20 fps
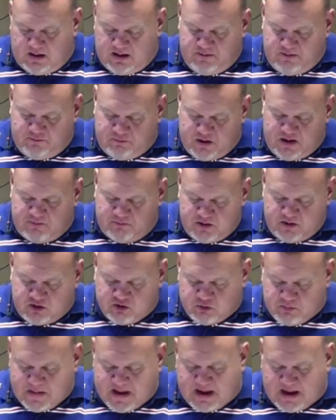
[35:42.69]
If, if we
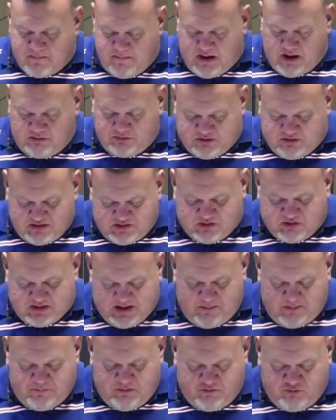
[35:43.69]
speak about this
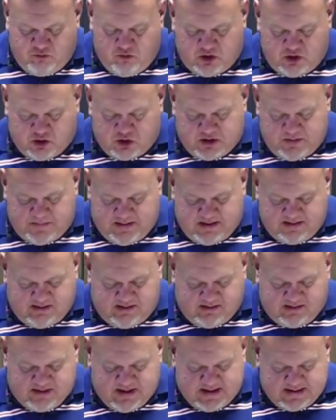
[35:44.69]
type of worship, as I
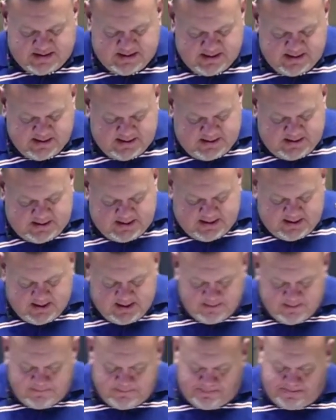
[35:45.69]
said,
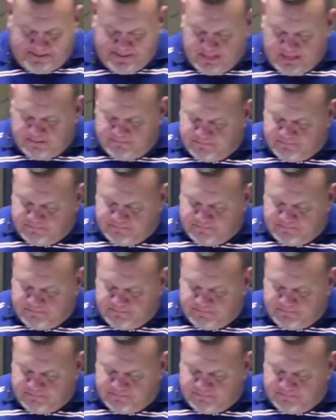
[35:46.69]
um,